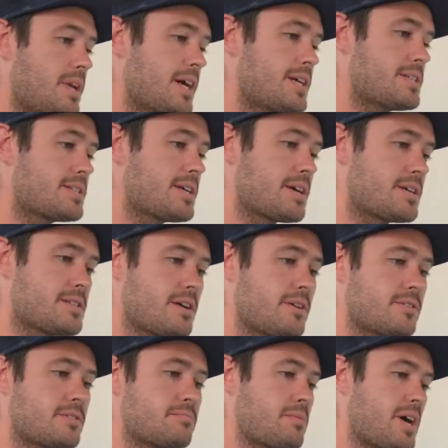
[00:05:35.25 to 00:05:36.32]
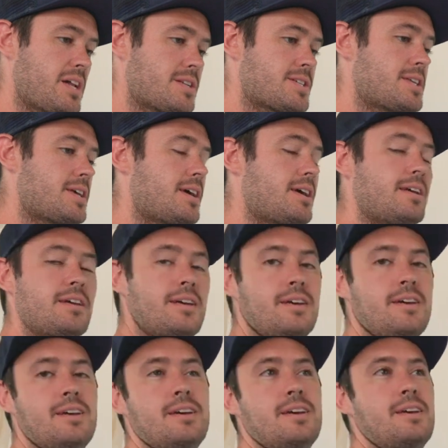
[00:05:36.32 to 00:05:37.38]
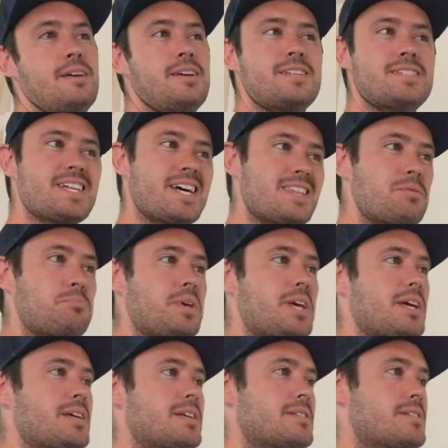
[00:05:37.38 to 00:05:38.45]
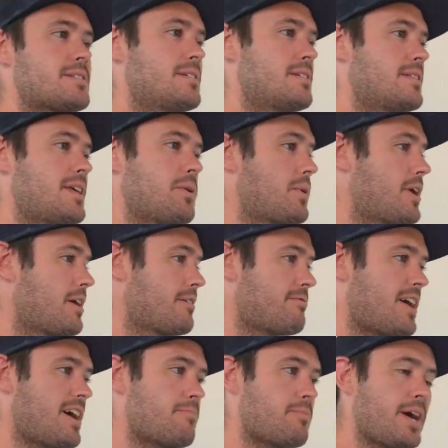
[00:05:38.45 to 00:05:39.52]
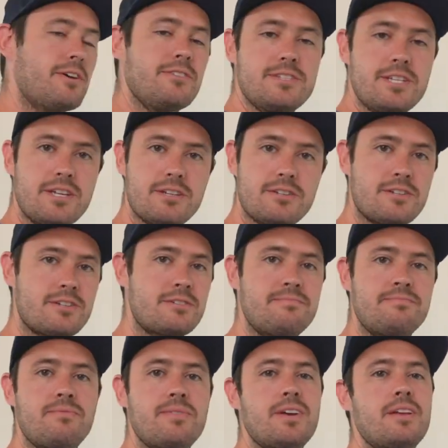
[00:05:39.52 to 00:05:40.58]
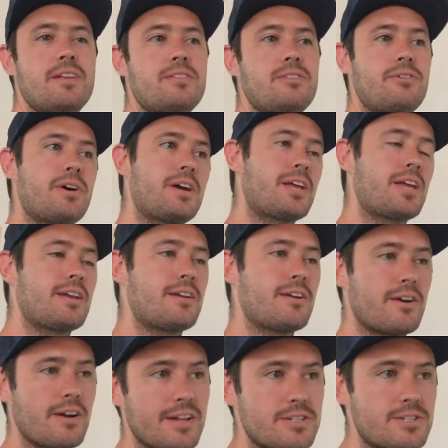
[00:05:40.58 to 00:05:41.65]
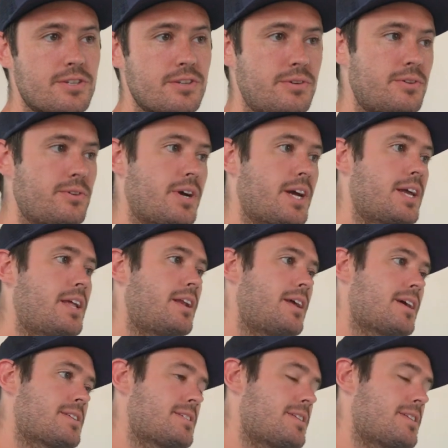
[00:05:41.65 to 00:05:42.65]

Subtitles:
nice size elk match set. He's not the biggest. They weigh 5 pounds each. Do I get an RH2? Do I get an